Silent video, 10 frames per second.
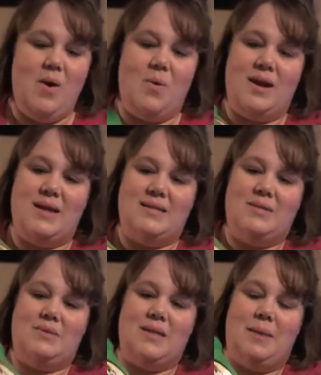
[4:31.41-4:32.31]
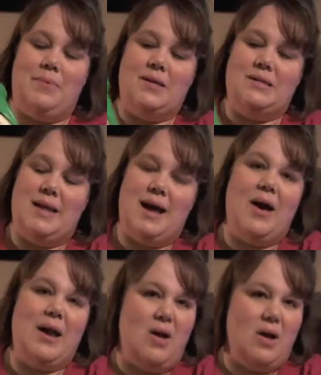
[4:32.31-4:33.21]
What I did was I printed
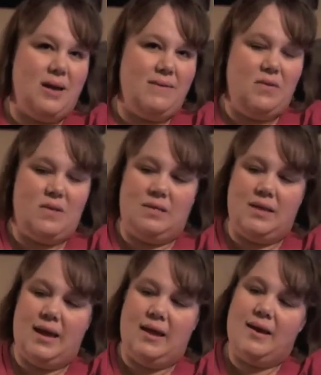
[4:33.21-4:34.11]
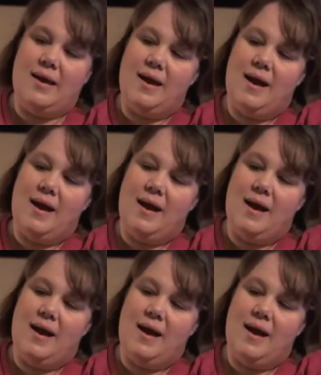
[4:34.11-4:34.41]
out, and I'll give you the link,